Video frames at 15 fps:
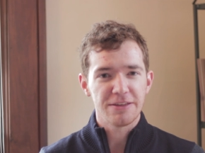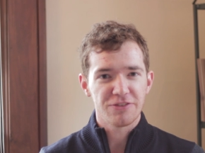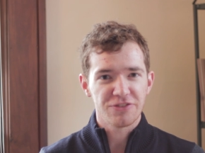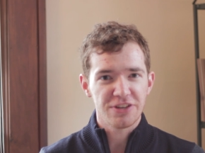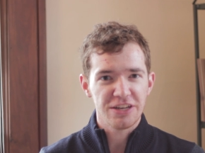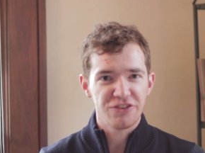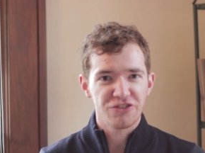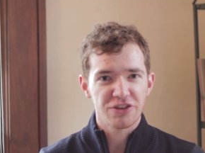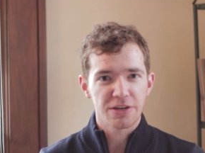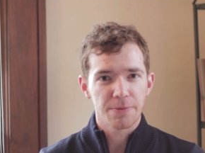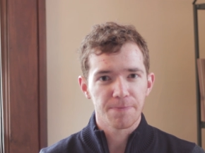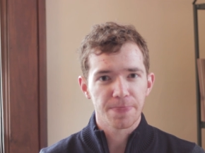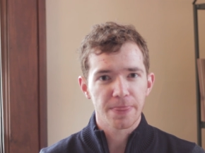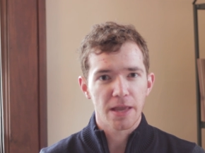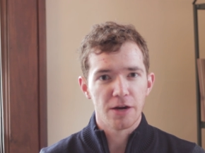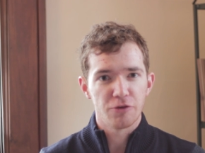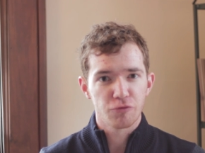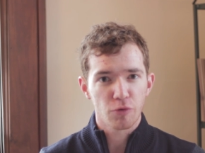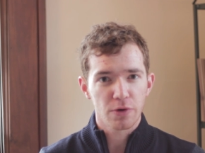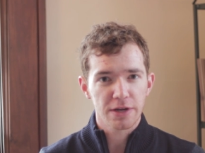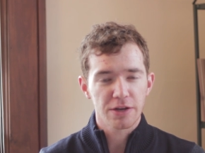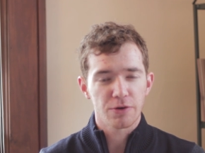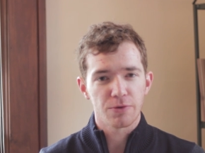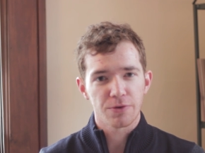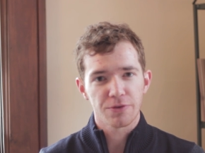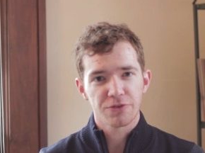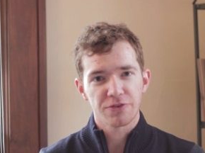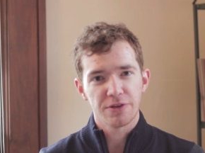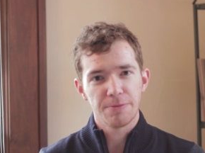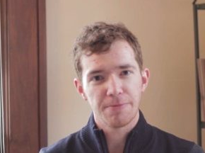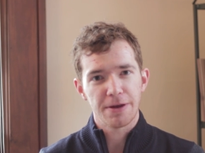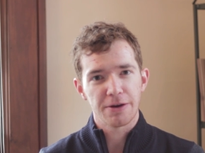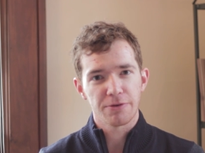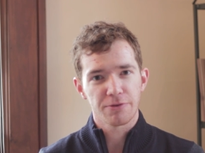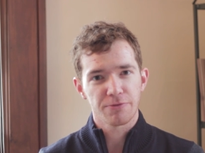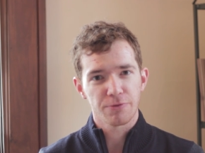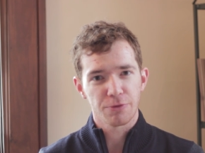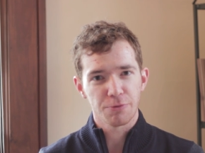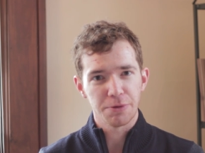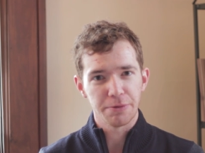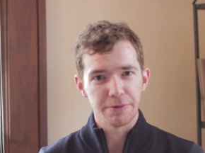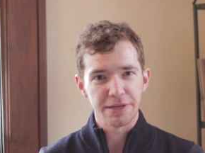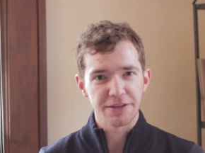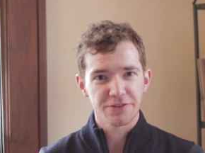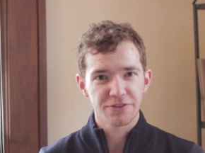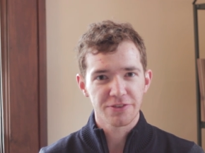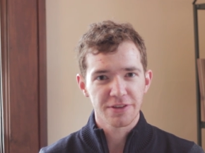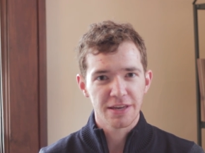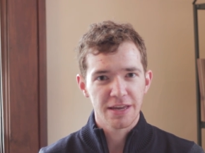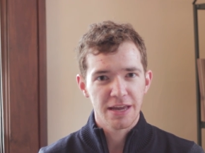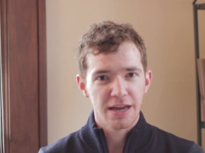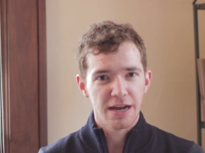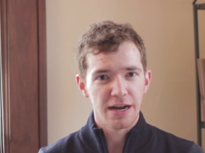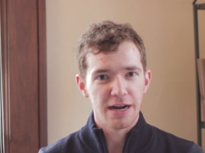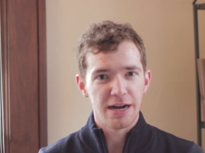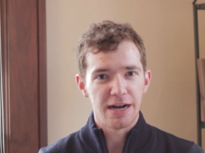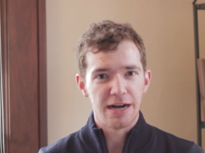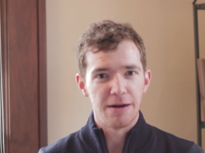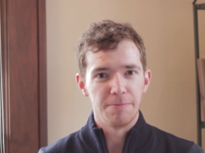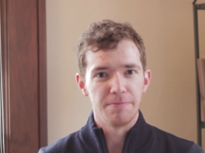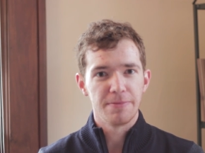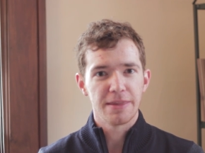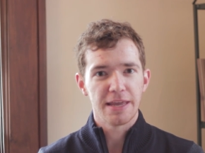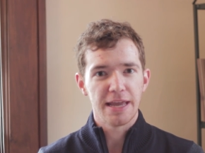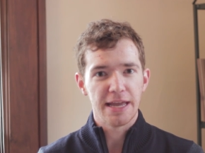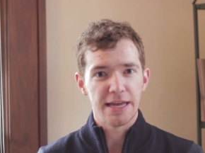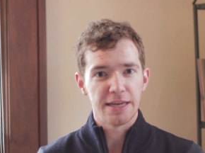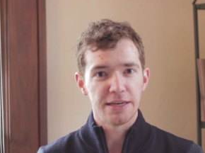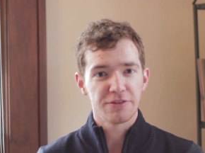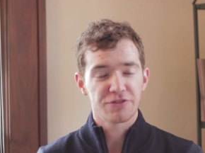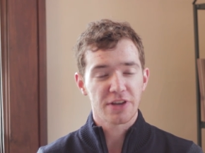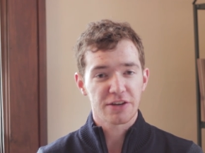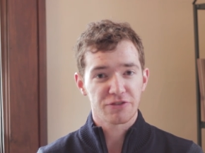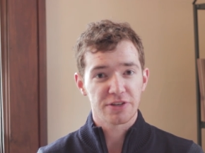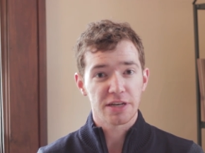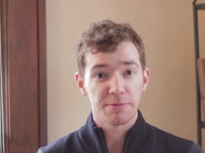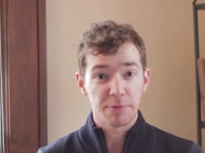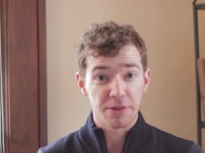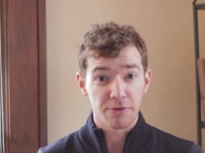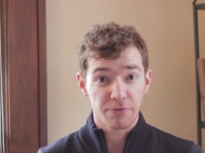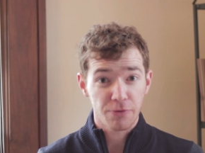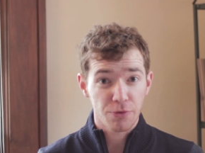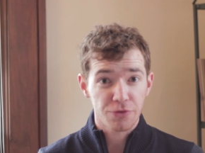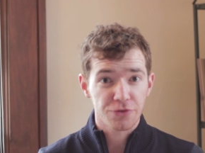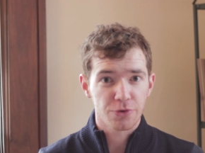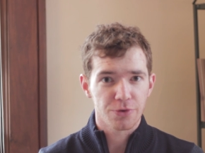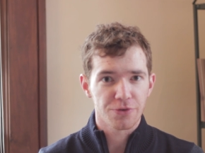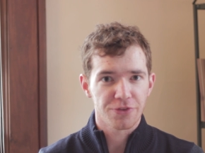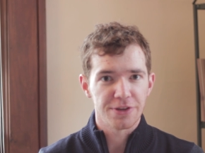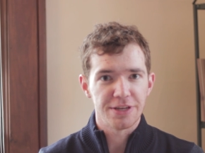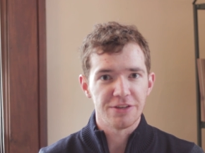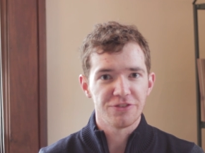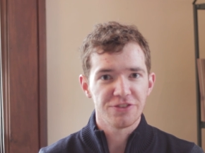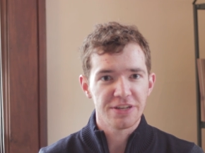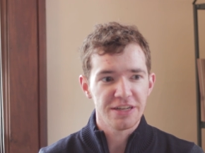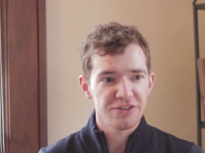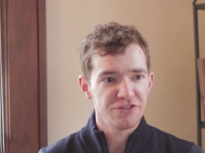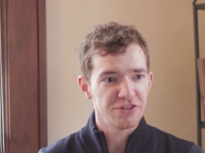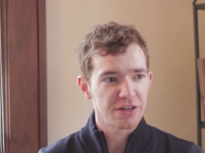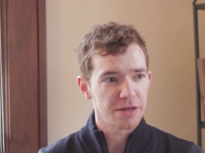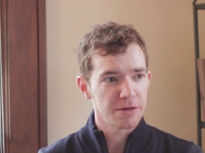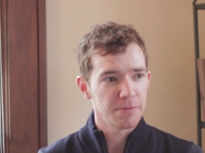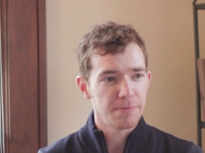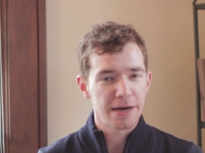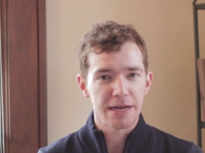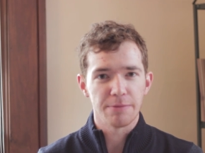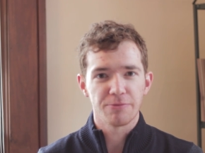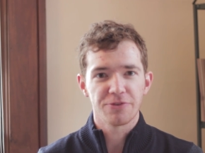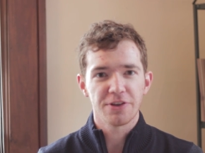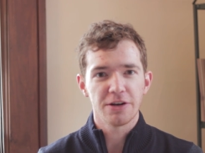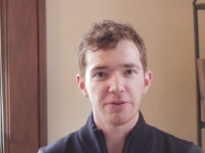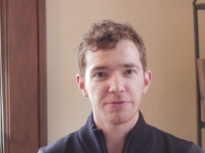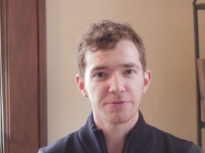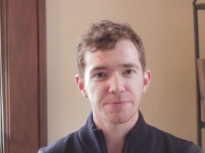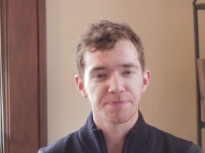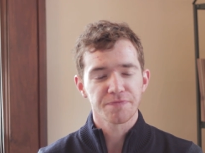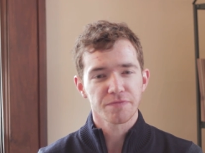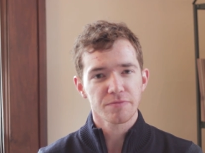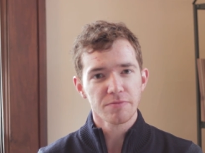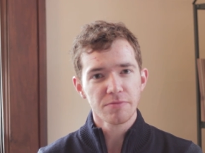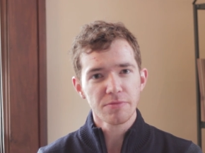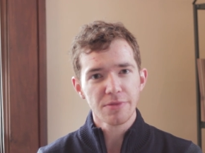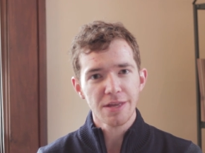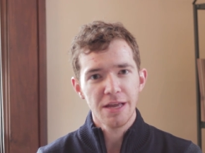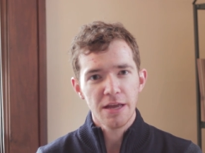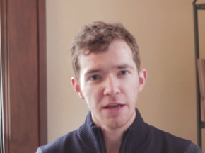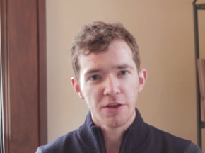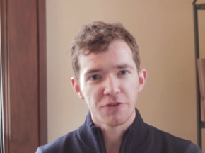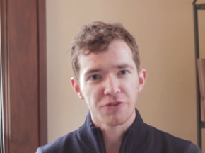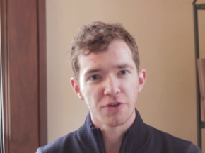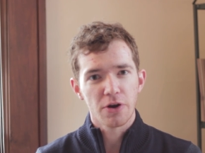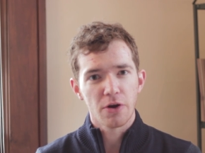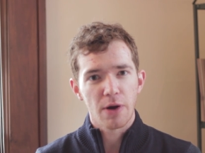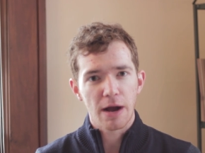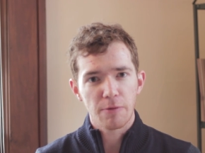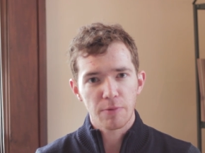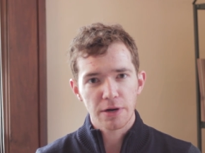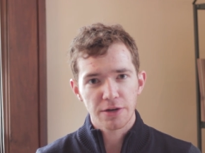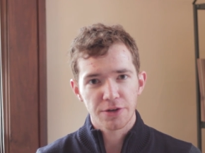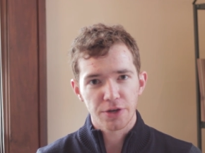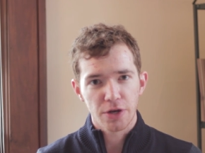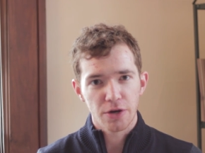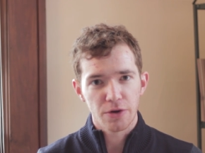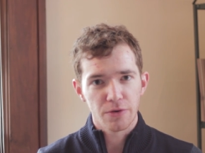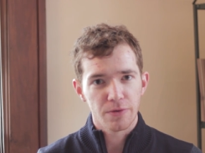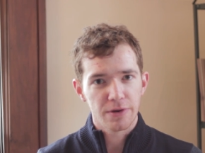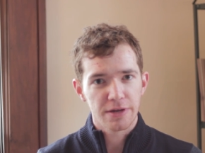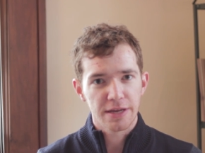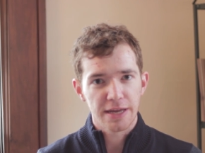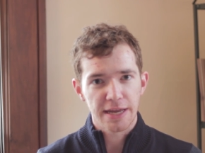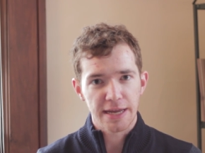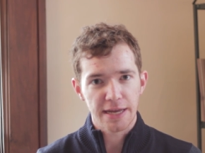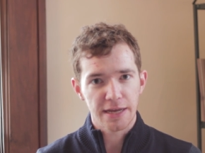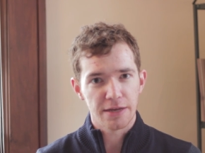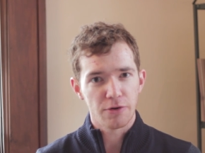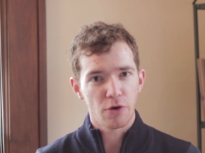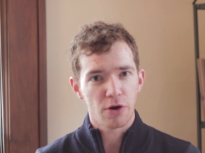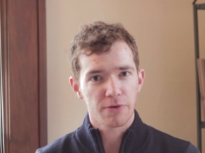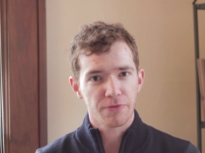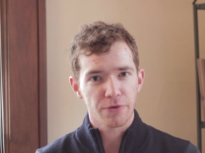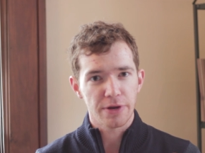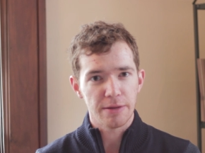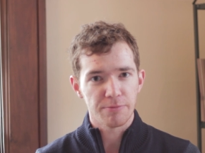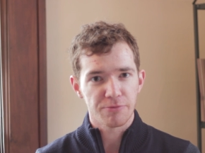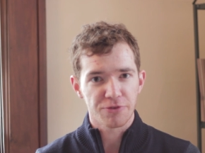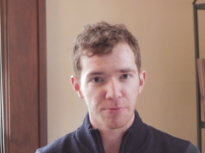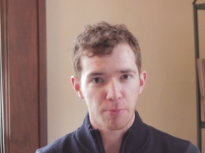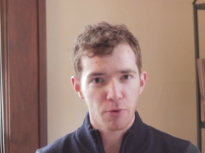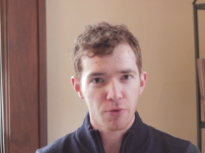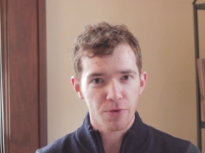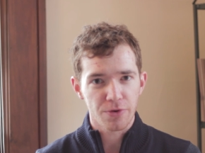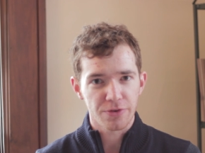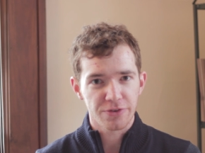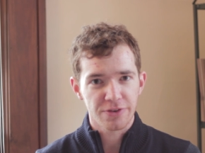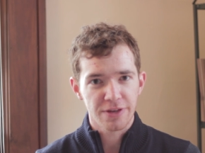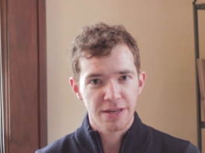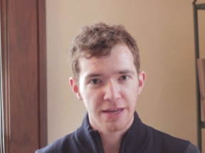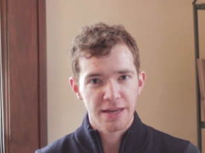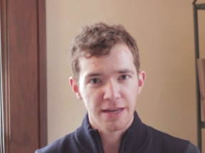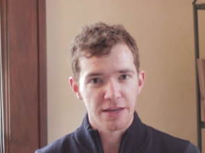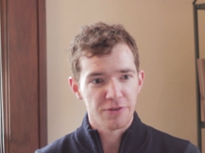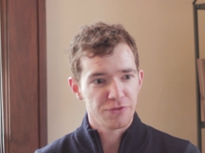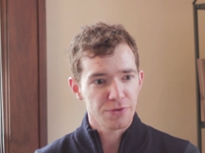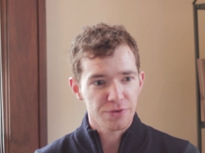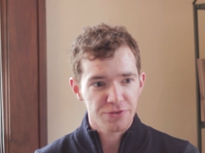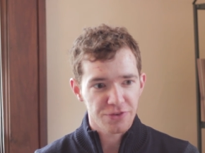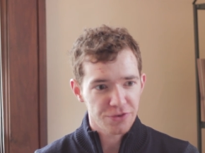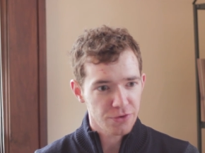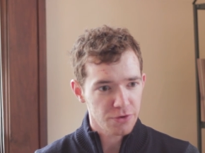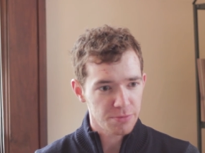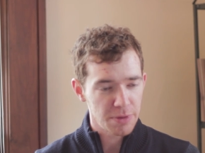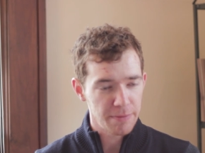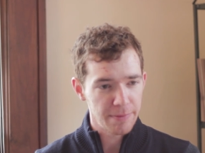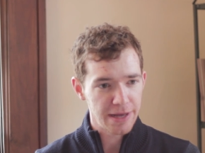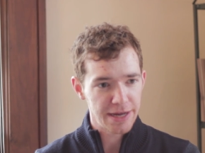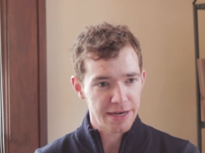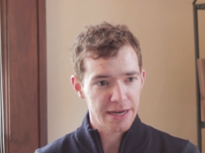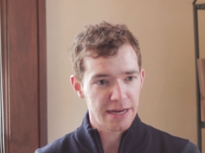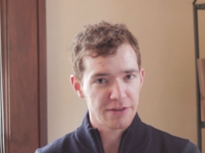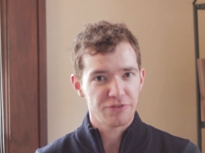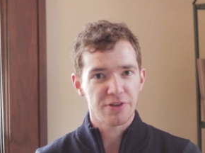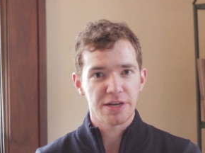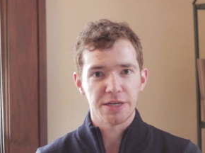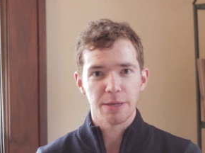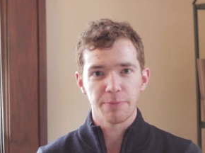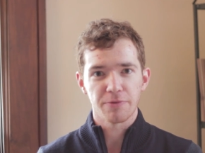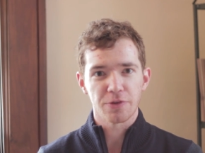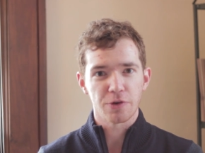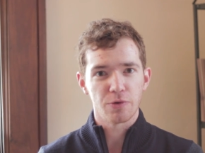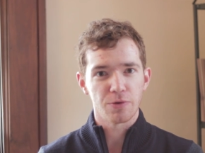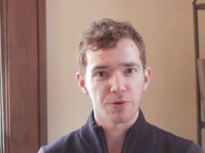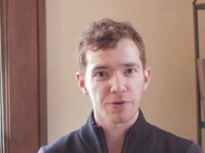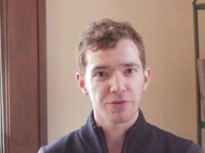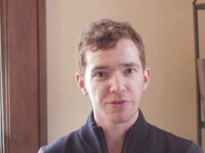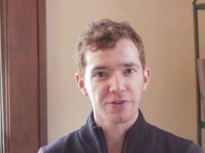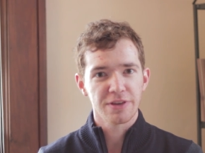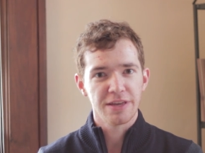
he's teaching a drawing course in Paris for three weeks. Um, and it's actually going to be the first course that he's teaching by himself. So I wanted to go and offer him support. As soon as he told me about it, I signed up for the course